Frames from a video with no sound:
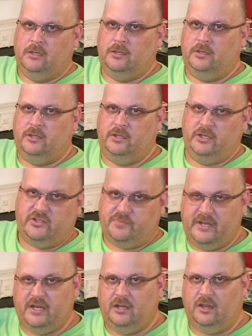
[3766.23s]
you're spending a
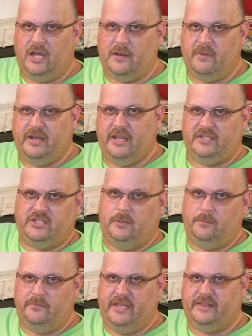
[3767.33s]
lot of money on something
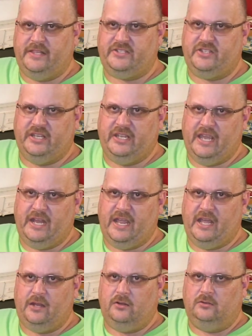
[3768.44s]
that this thing can't handle,
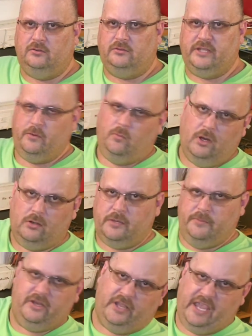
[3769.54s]
that won't
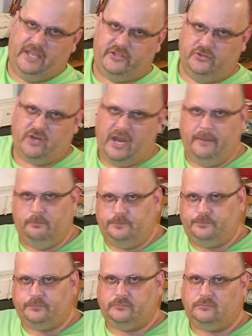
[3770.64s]
communicate to right.
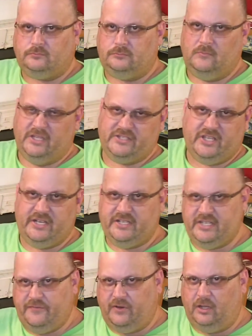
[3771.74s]
It's going to
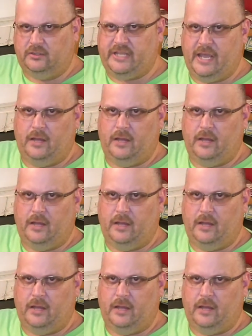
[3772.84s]
default down.